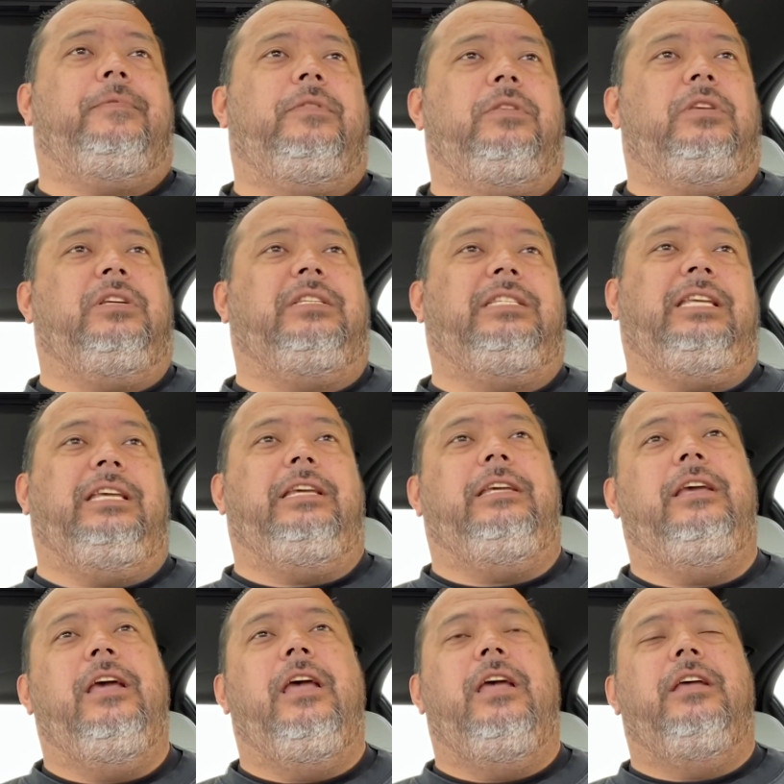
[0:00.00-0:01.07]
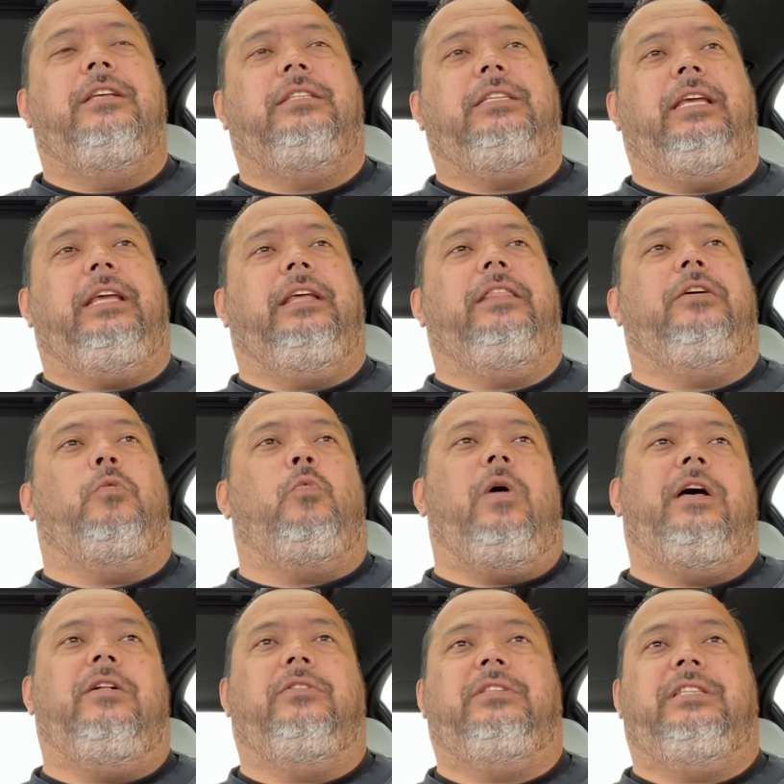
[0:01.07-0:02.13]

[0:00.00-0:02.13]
You can see the welds